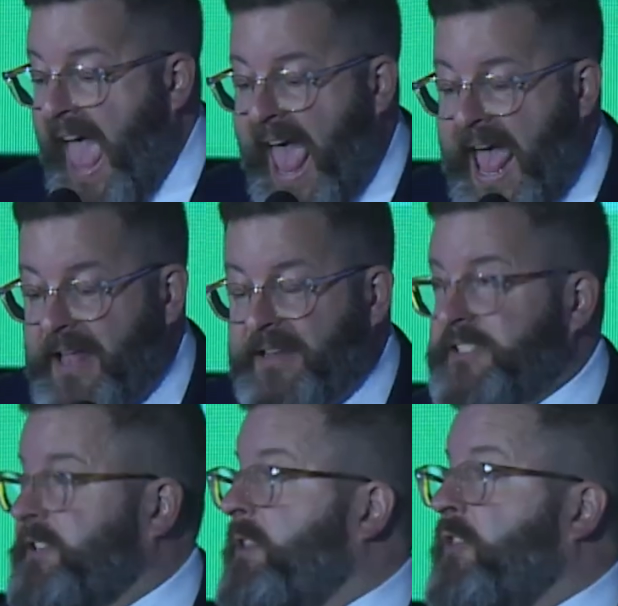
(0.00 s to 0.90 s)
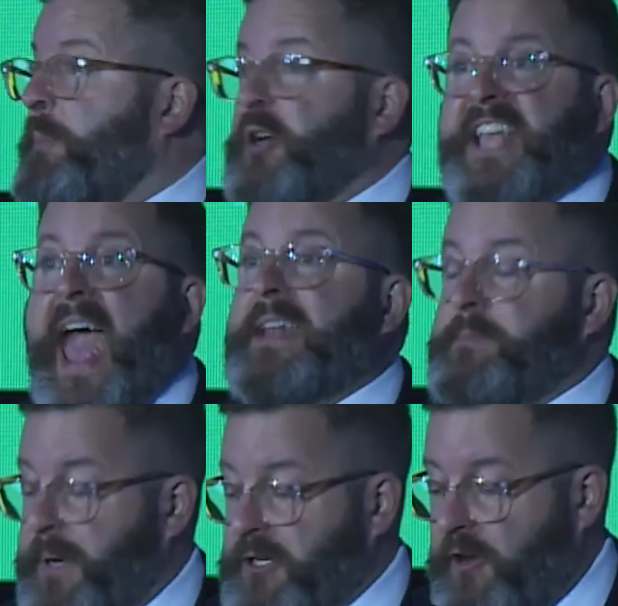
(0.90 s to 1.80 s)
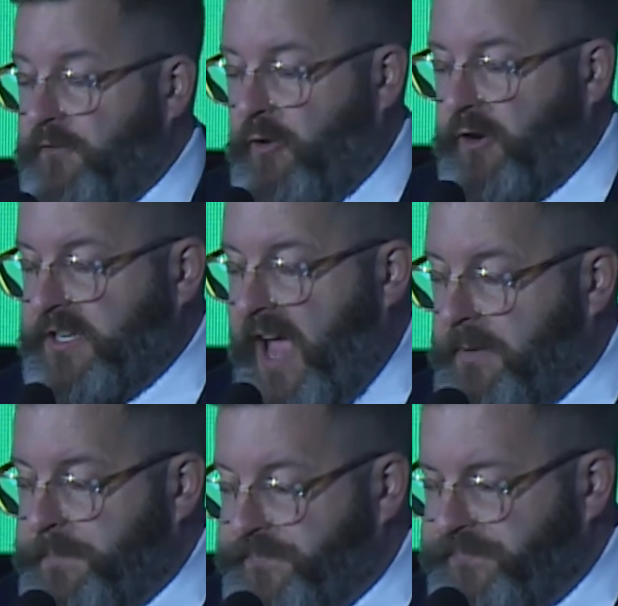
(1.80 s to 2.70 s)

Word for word: and the books hadn't been converted yet.